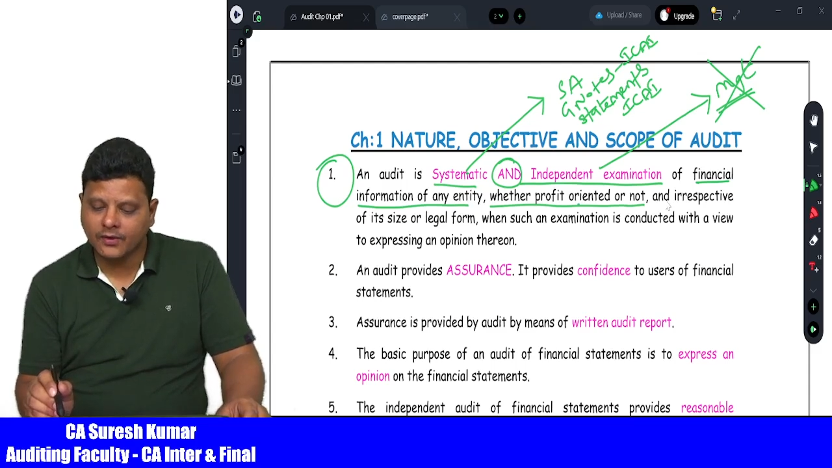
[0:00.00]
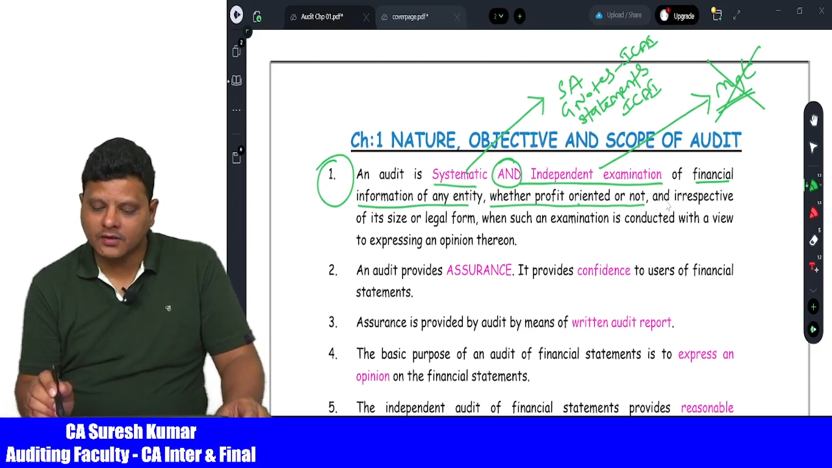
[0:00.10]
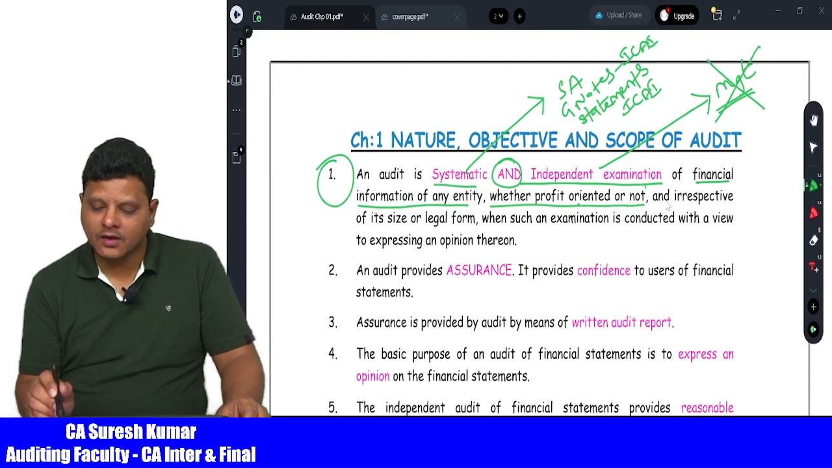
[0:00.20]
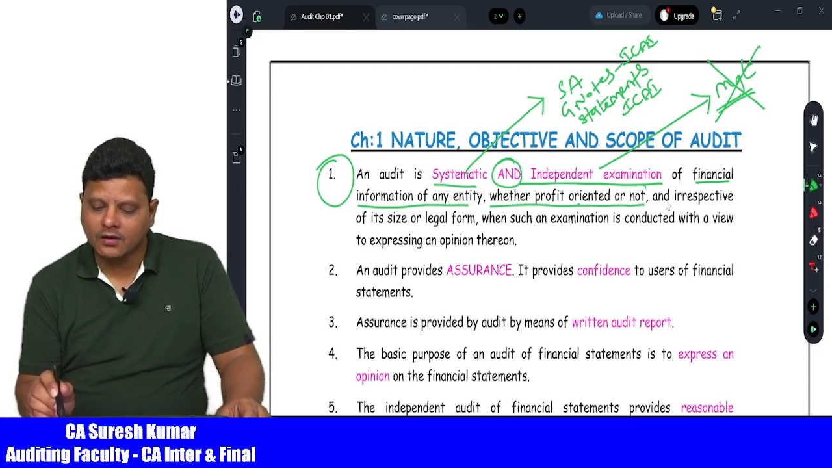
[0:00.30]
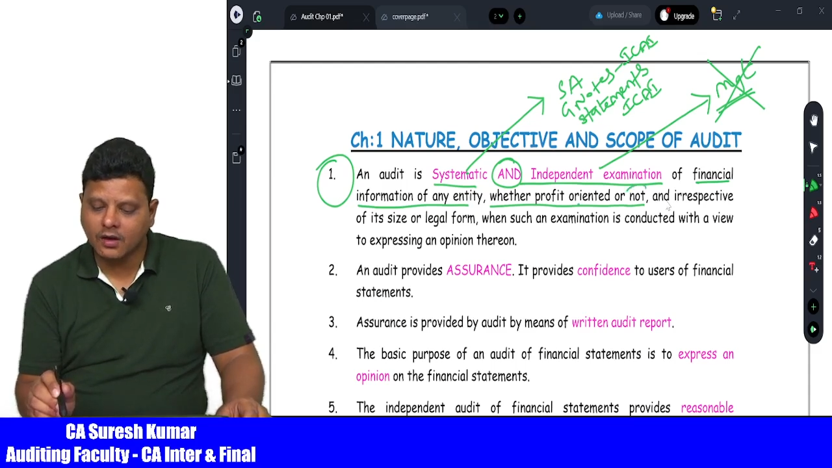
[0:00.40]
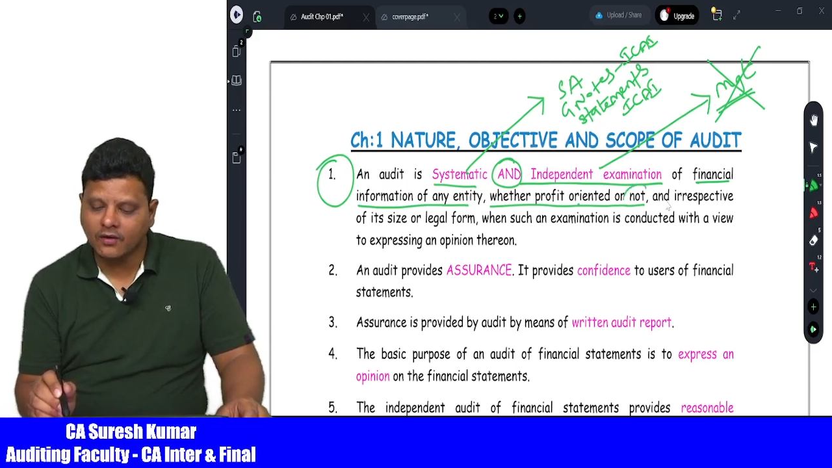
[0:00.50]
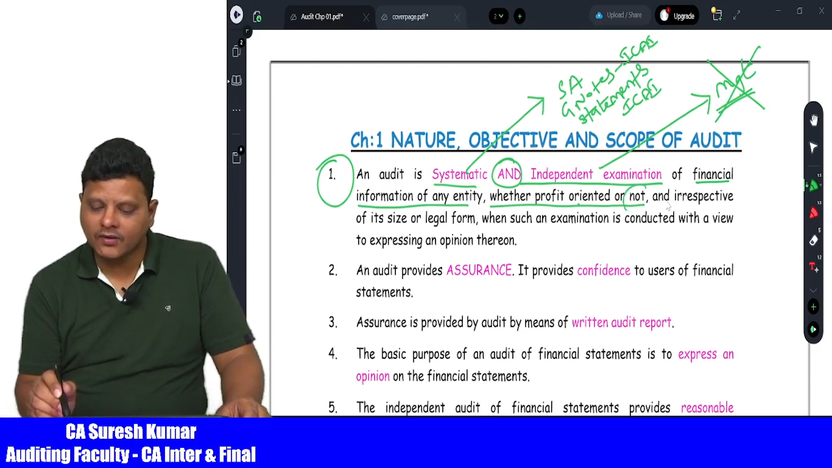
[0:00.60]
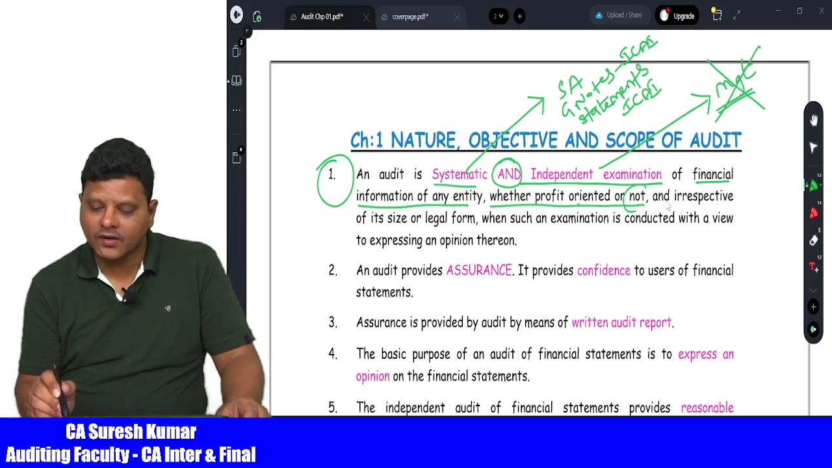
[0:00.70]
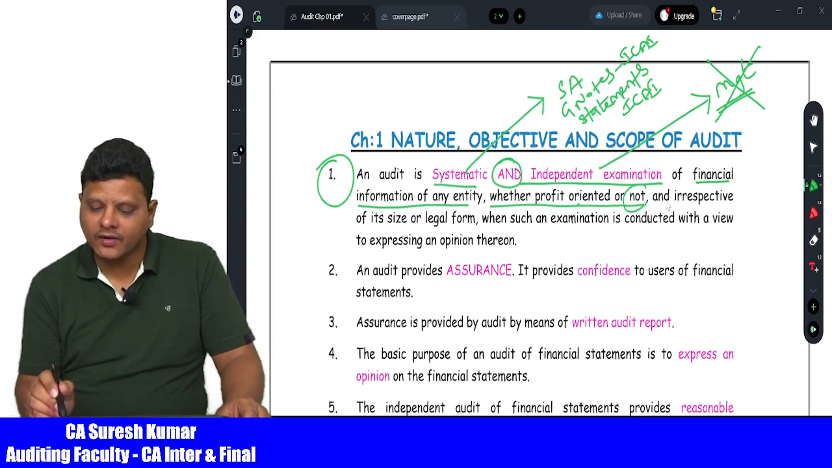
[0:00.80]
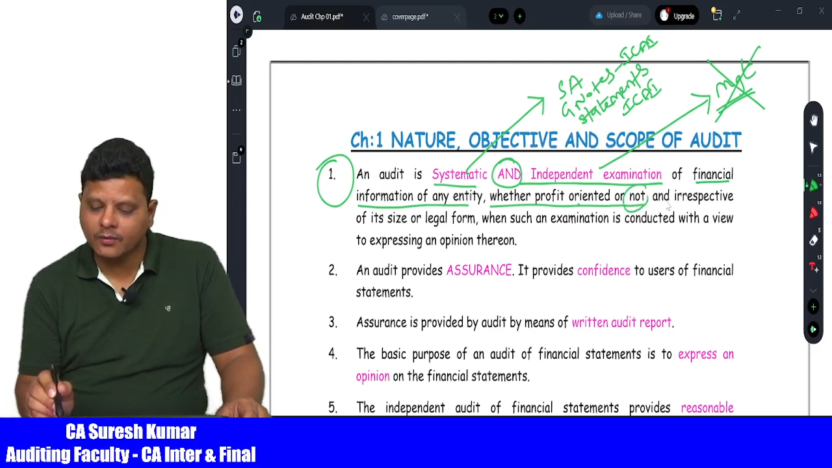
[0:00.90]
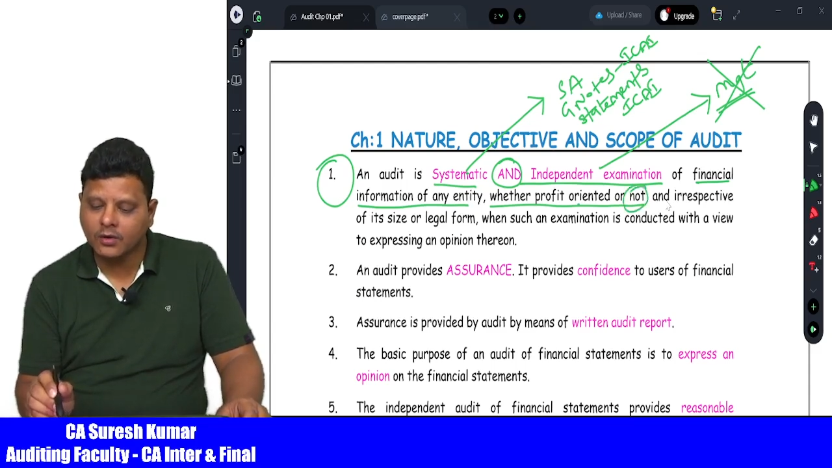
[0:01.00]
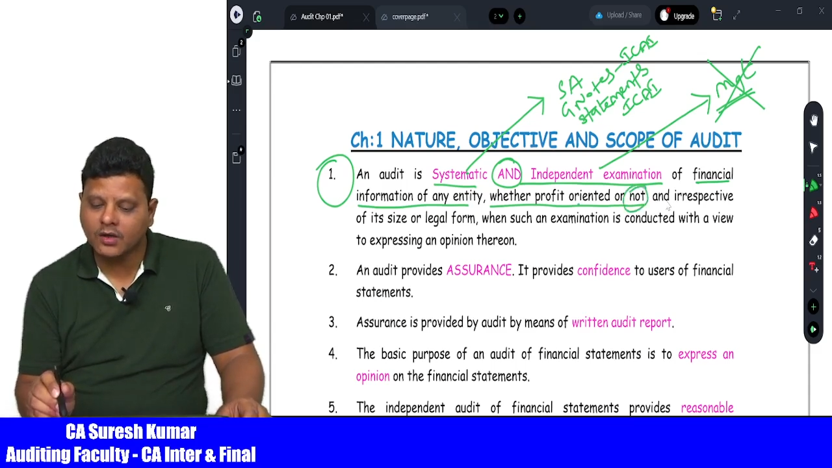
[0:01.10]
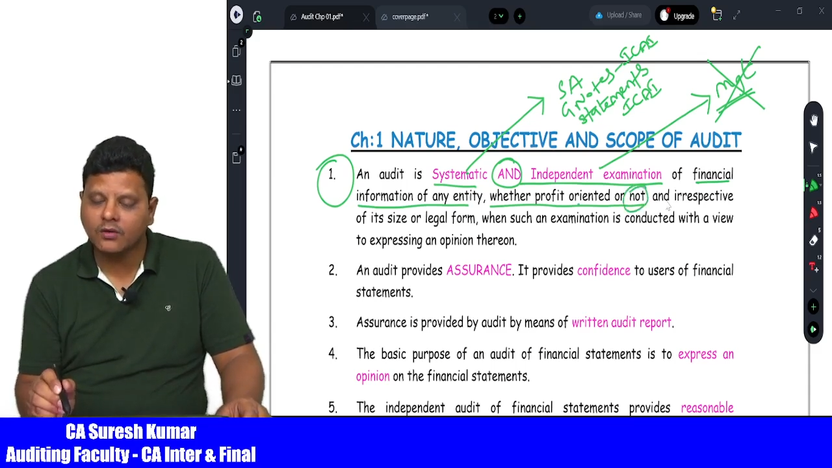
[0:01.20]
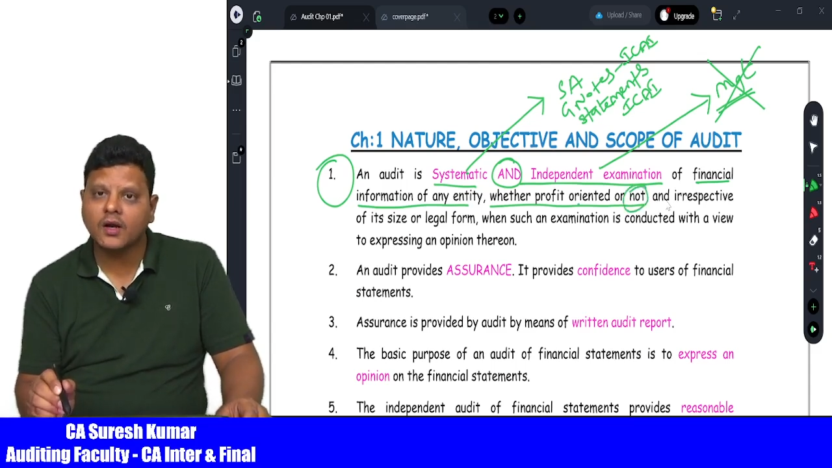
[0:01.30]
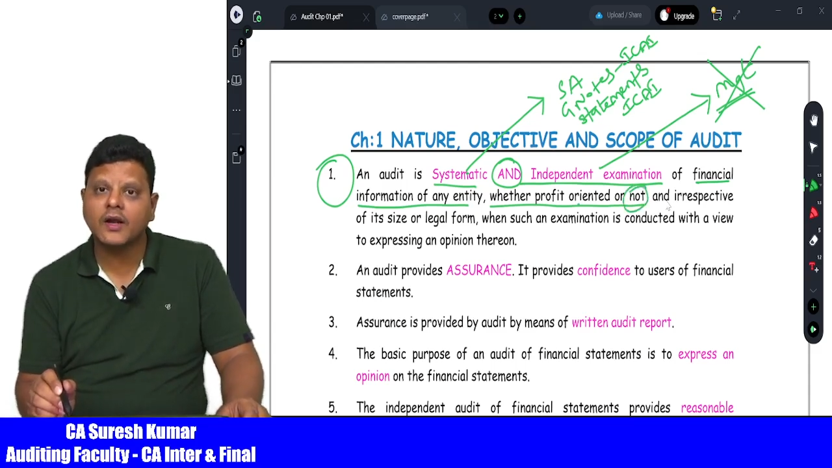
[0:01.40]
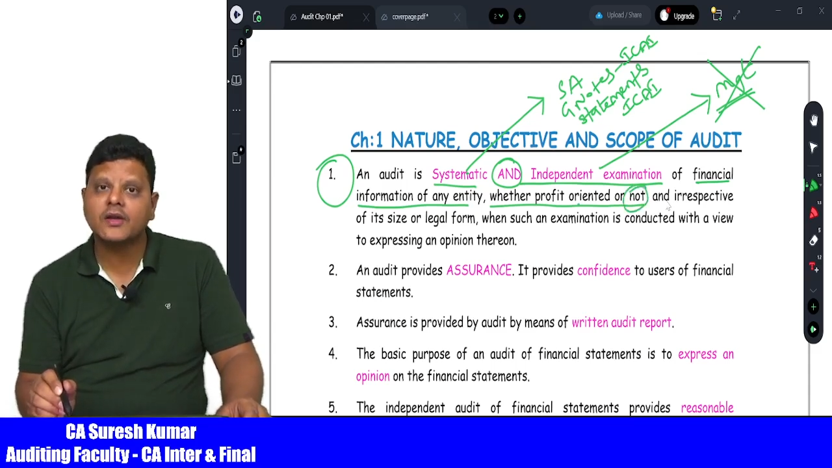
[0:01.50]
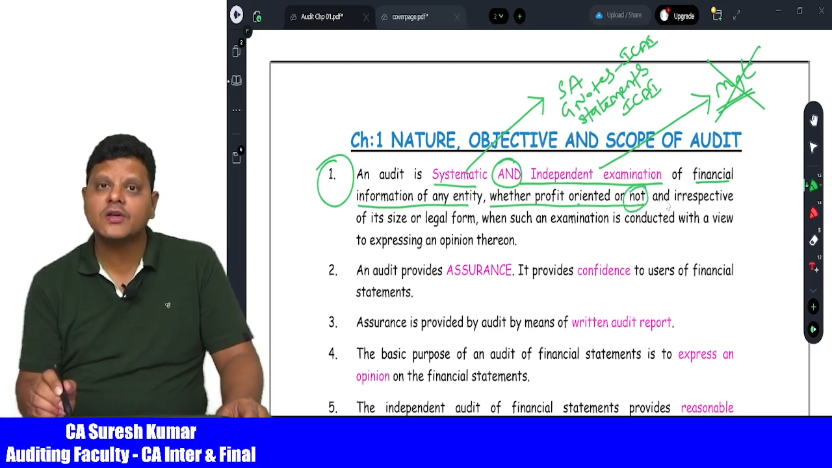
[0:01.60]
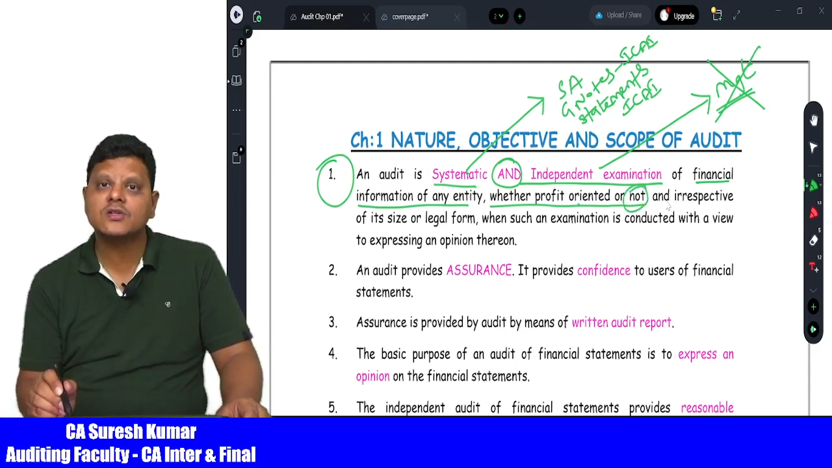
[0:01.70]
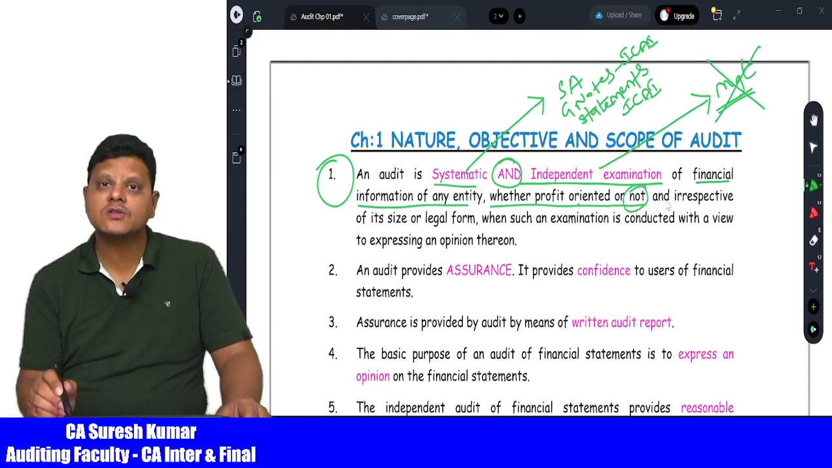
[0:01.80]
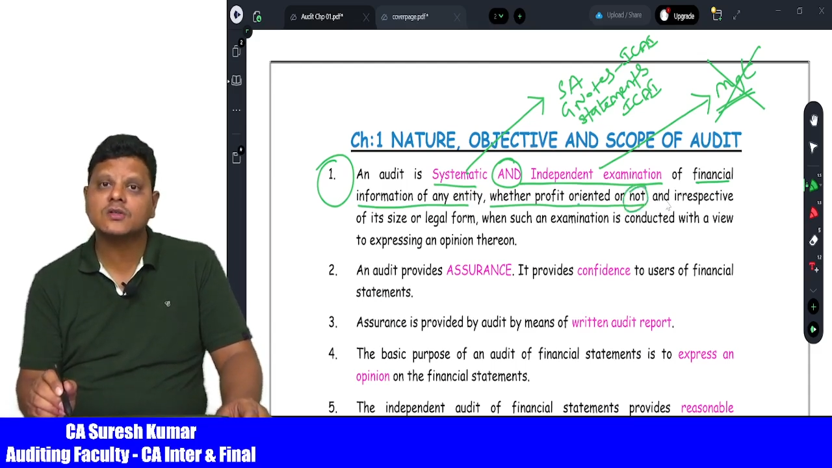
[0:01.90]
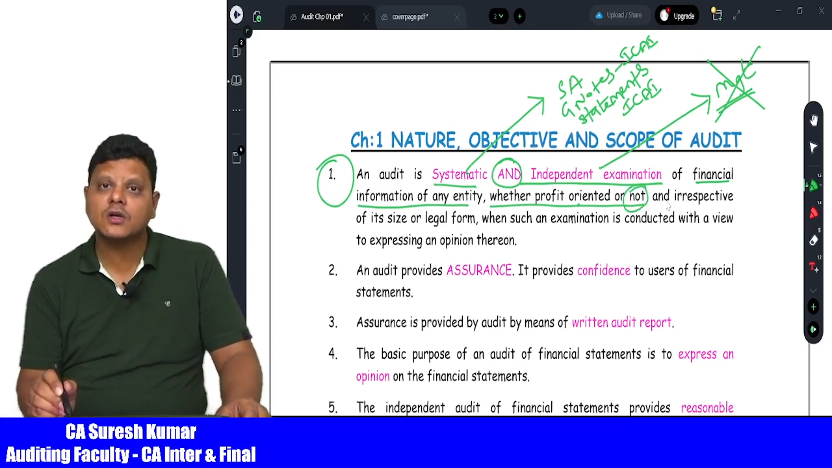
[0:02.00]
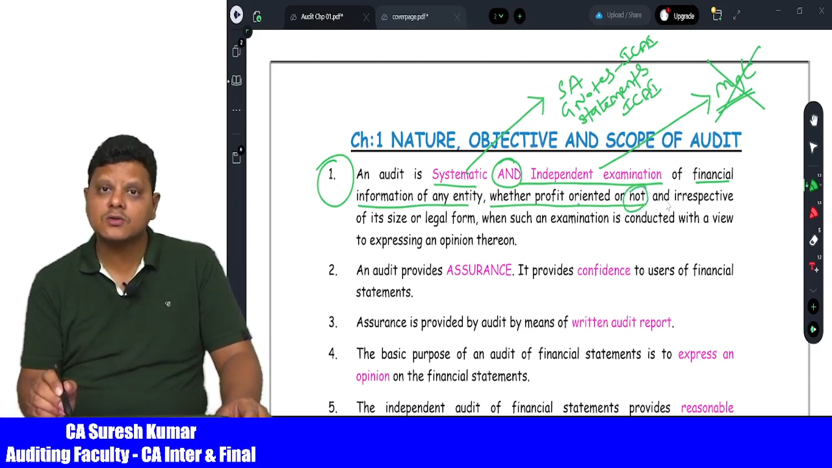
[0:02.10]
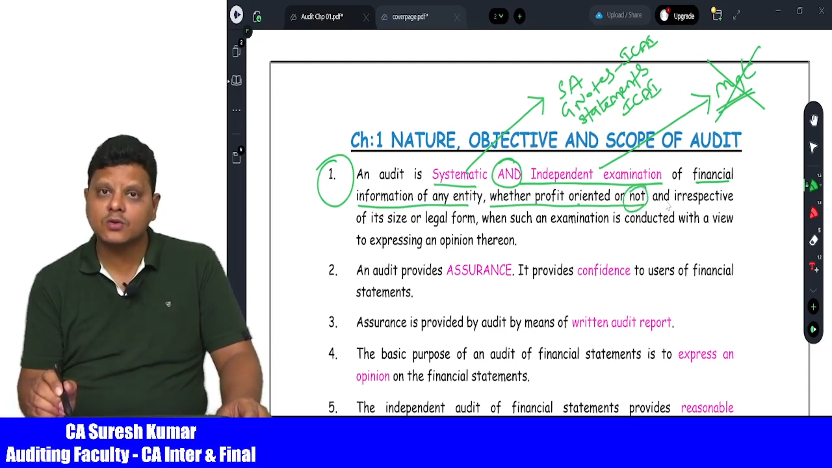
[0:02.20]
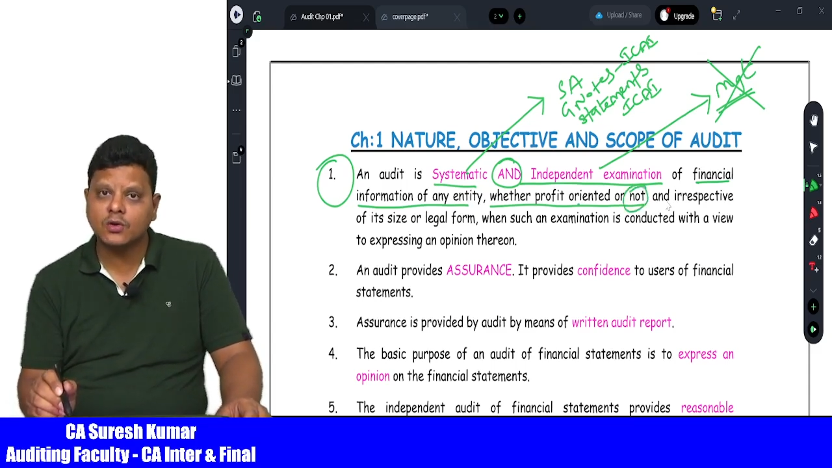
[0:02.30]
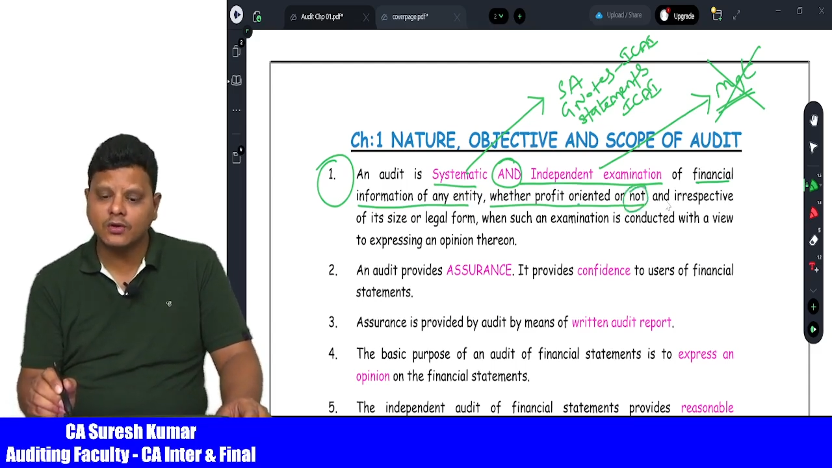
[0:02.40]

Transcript: the non-profit motive organizations also,